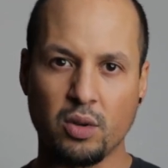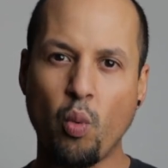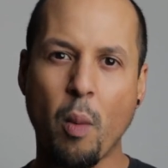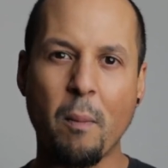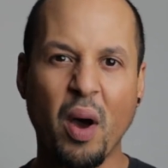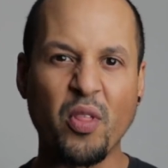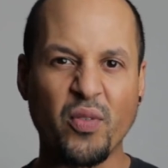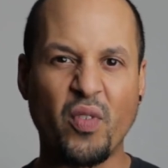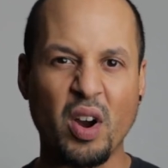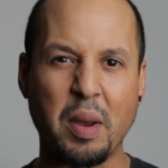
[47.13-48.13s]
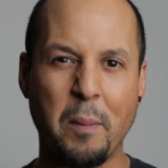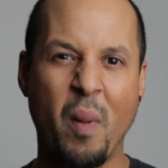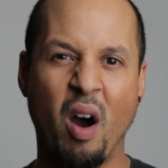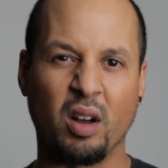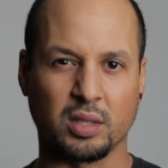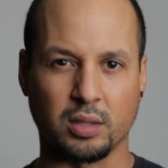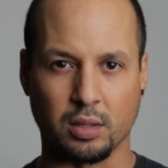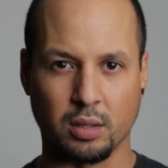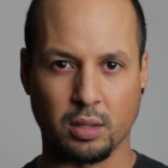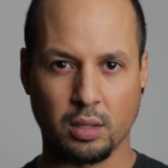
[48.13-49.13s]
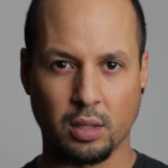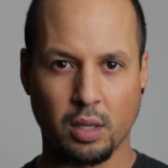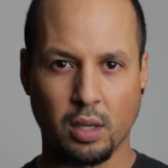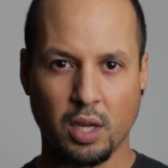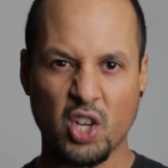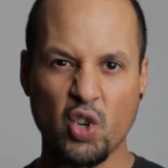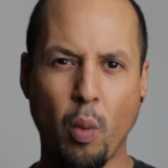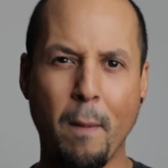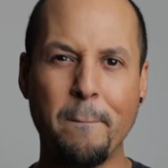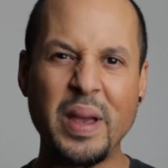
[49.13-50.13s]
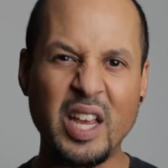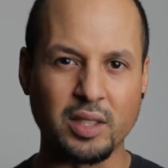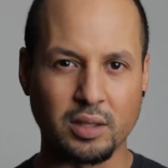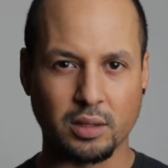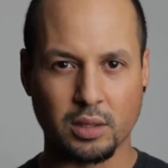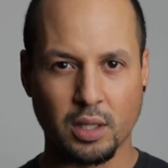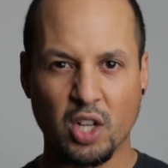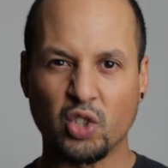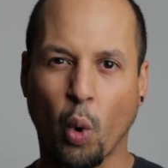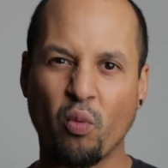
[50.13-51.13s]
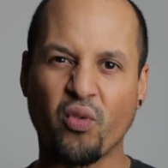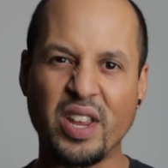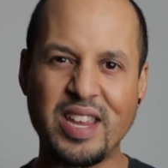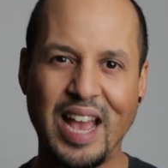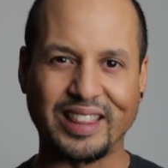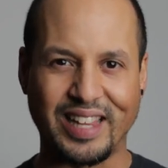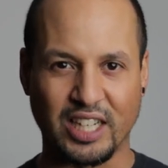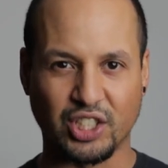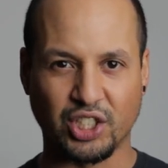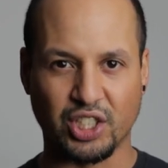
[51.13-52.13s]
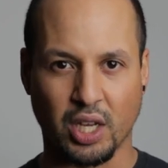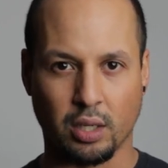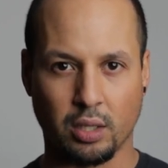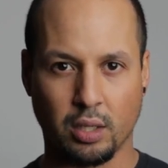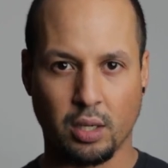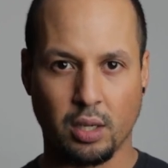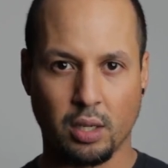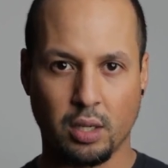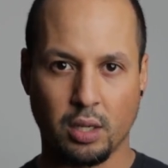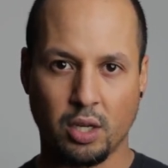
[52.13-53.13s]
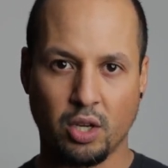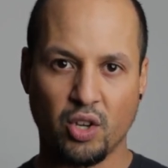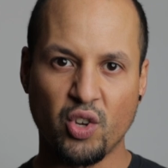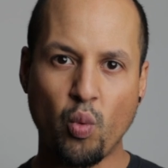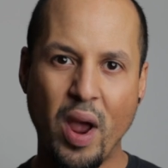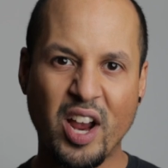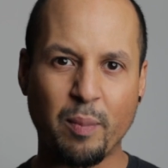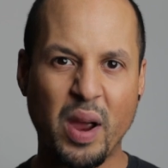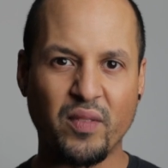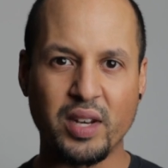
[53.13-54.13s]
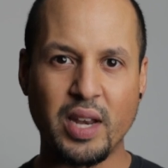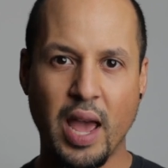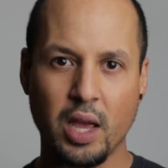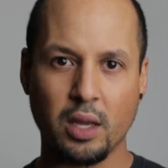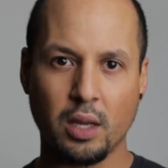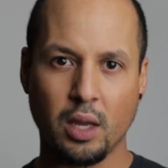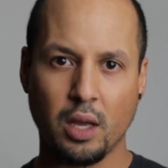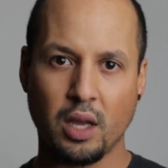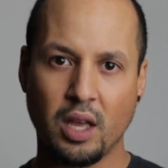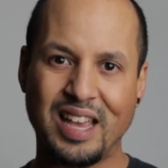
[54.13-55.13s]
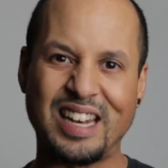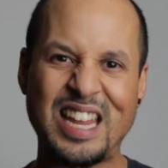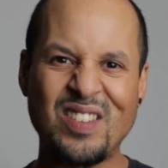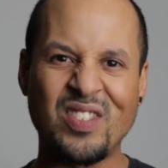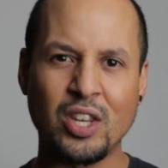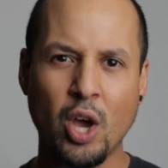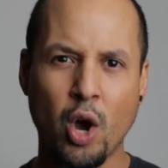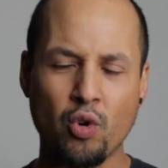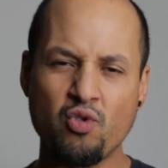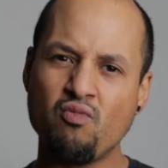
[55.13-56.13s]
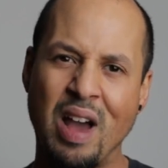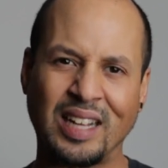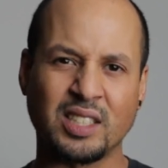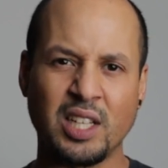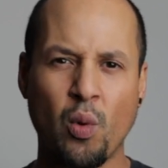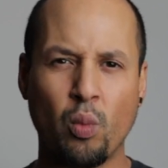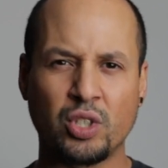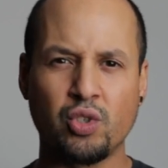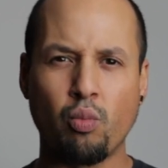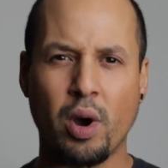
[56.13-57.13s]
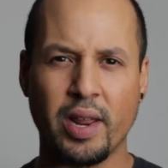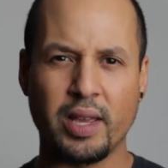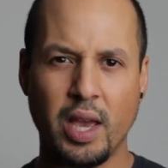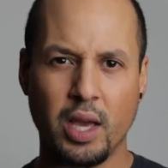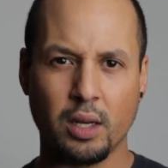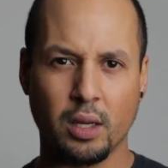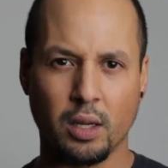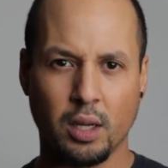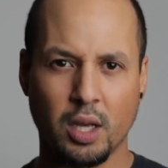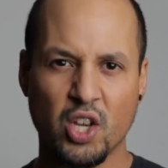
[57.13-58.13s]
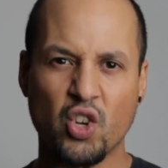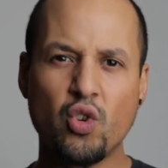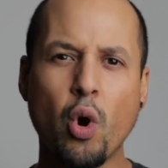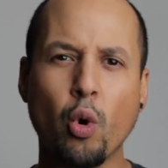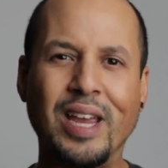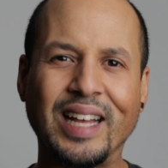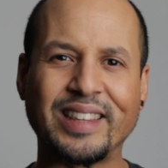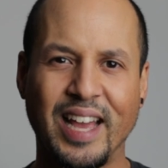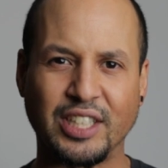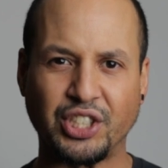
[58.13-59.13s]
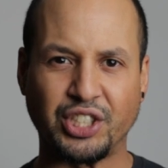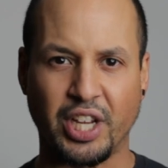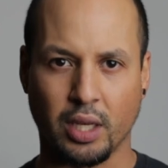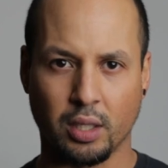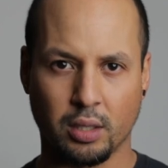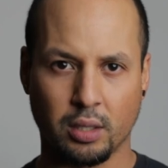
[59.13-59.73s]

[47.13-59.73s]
You a motherfucking monster. You a beast. Don't forget that shit. You wake up every day, and even though you're not seeing what you want to get, you go get that shit.